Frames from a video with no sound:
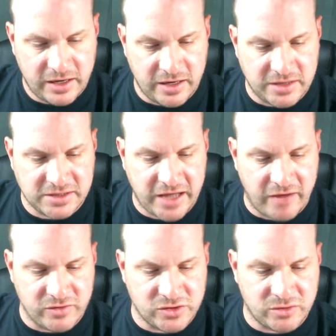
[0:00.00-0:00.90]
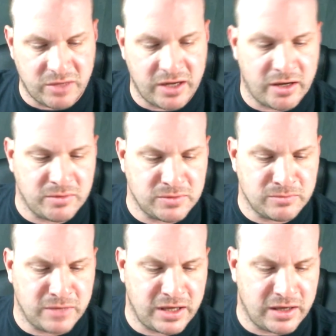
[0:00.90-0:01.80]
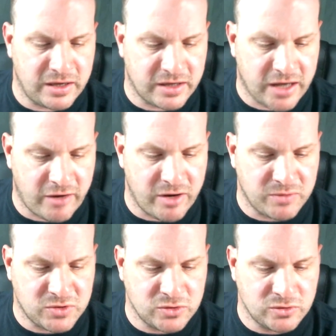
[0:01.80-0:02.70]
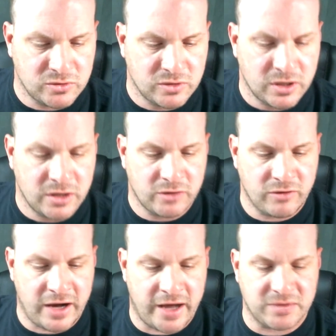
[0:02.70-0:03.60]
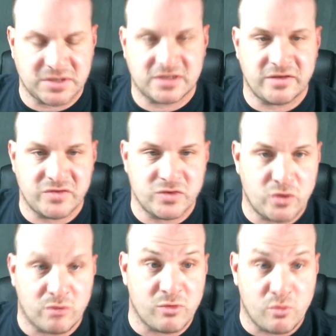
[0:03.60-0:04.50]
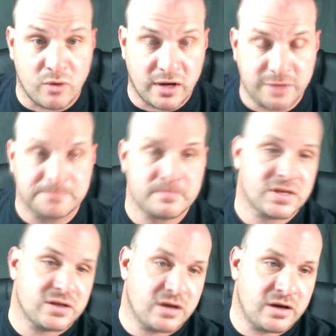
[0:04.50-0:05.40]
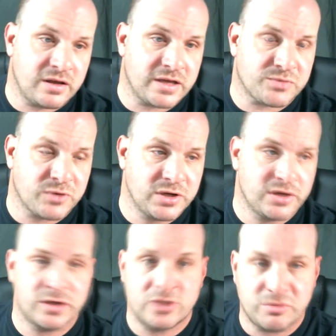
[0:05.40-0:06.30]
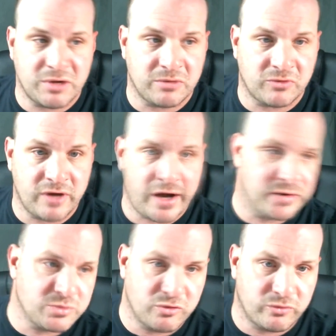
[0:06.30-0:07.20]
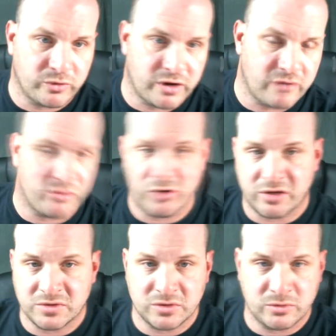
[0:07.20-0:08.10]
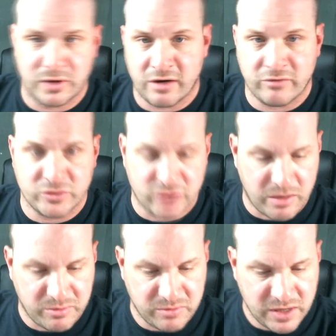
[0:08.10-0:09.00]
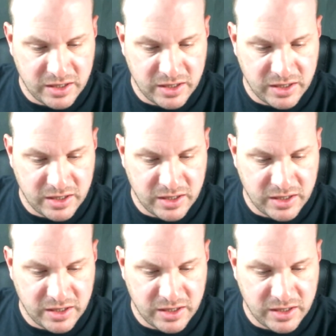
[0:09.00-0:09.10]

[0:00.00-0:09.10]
Scavenger may carry up to 3 items instead of the normal 1. That's pretty good. You can pick up 3 items, move them wherever, bring them to wherever, drop them.